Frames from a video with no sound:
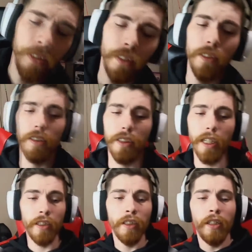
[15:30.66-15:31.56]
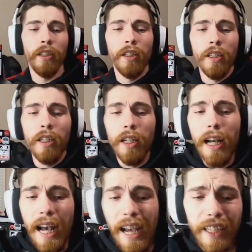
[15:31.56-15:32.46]
yeah,
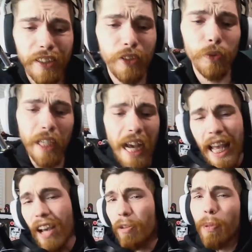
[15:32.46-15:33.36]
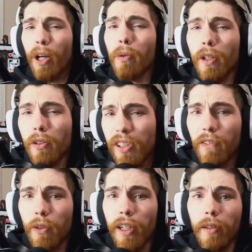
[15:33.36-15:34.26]
I do not have a Part 107
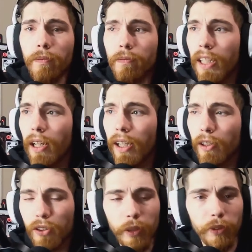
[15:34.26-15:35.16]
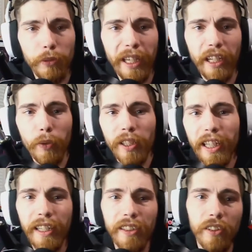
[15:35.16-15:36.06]
right now. Now, I know some of you may know what that
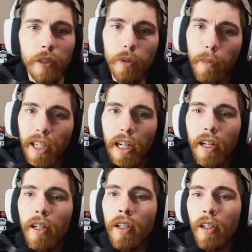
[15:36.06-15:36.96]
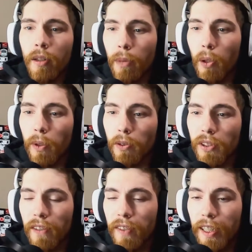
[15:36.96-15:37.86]
is, some of you may not. Part
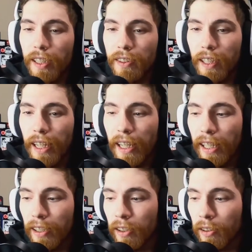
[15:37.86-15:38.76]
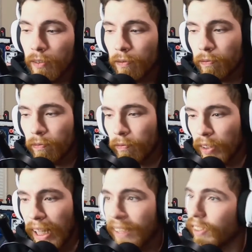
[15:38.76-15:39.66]
107 is a
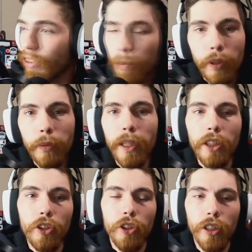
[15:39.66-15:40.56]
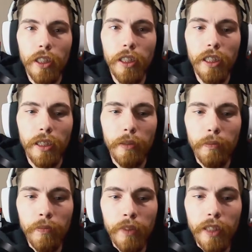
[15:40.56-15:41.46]
license, pretty much,
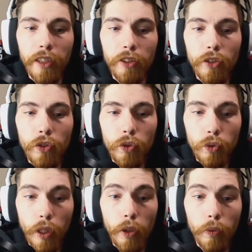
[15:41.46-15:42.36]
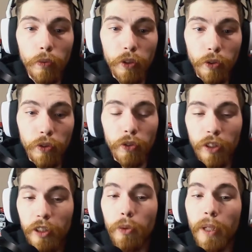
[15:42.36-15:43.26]
that drone users need
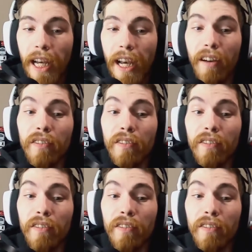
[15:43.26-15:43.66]
to have